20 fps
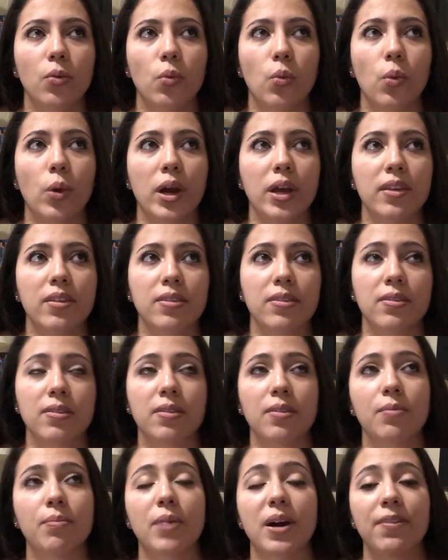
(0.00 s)
with
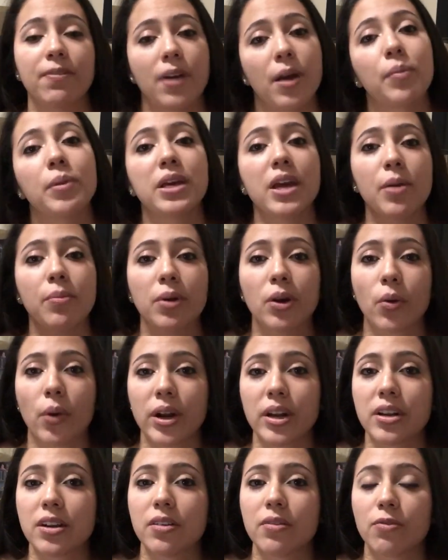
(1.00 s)
my family
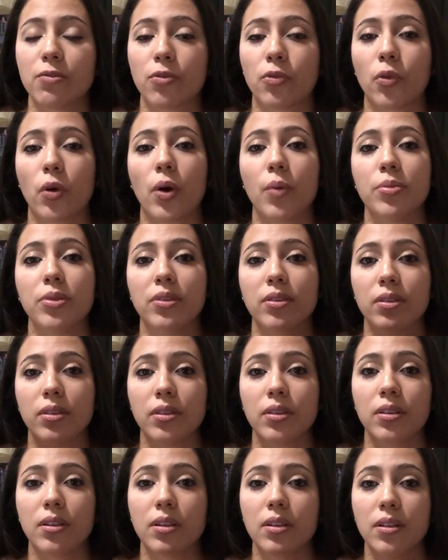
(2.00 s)
immigrating from
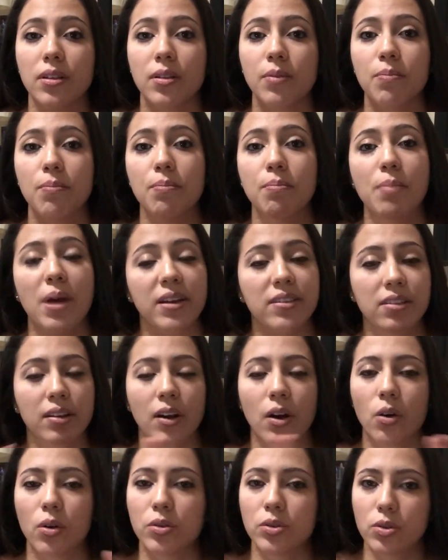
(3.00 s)

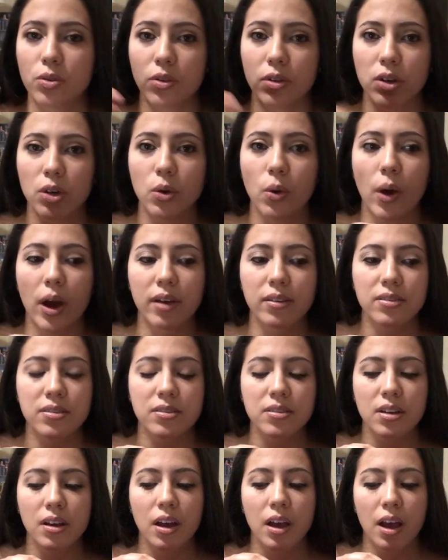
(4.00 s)
Mexico to the
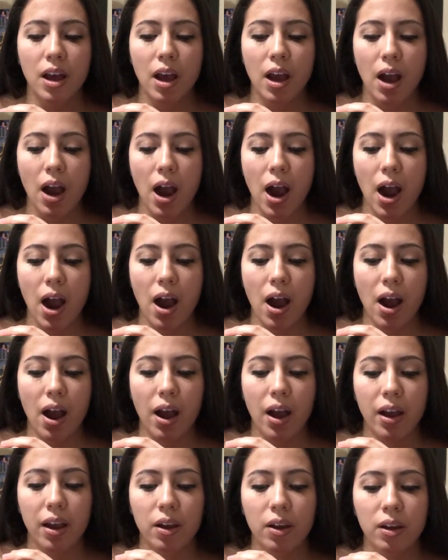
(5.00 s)
US,
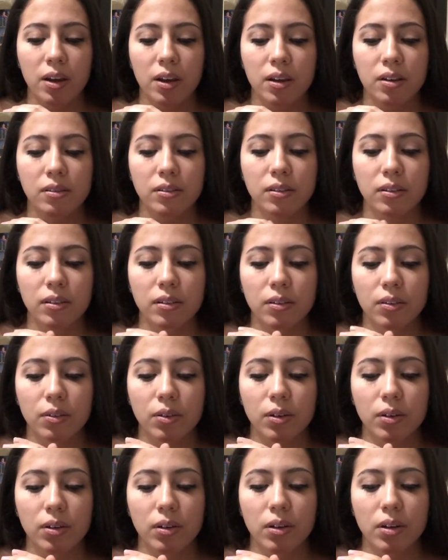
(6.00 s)
I
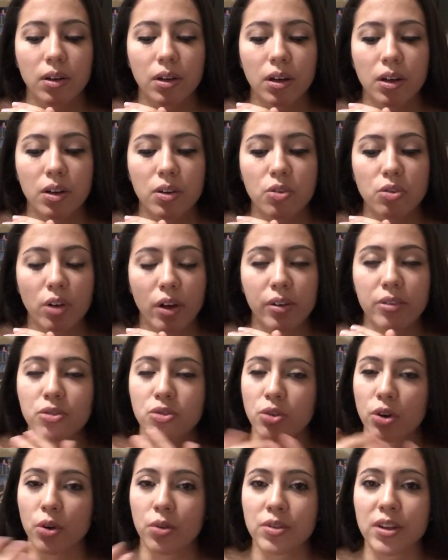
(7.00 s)
saw the
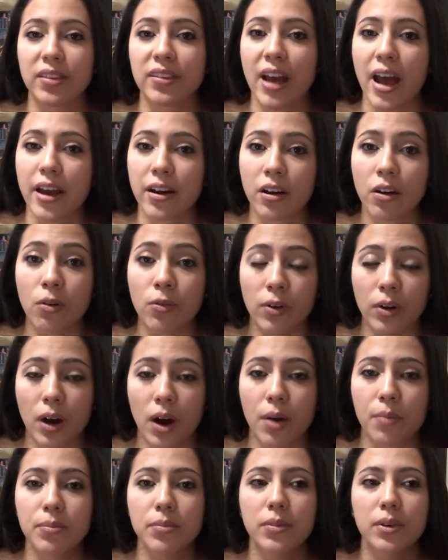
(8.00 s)
struggles that they had to
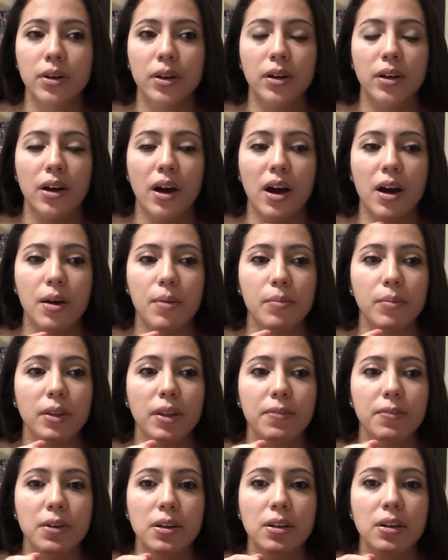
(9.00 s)
overcome
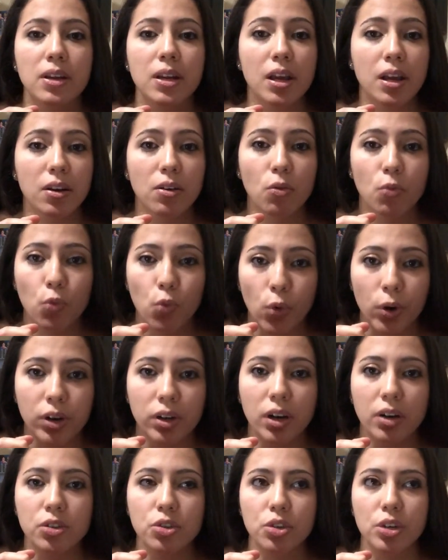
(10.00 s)
living in a foreign
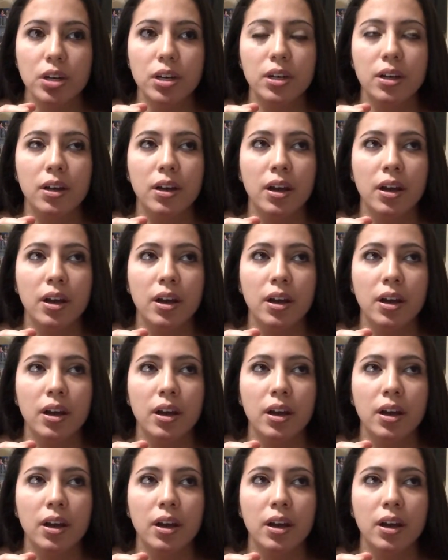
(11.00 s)
country,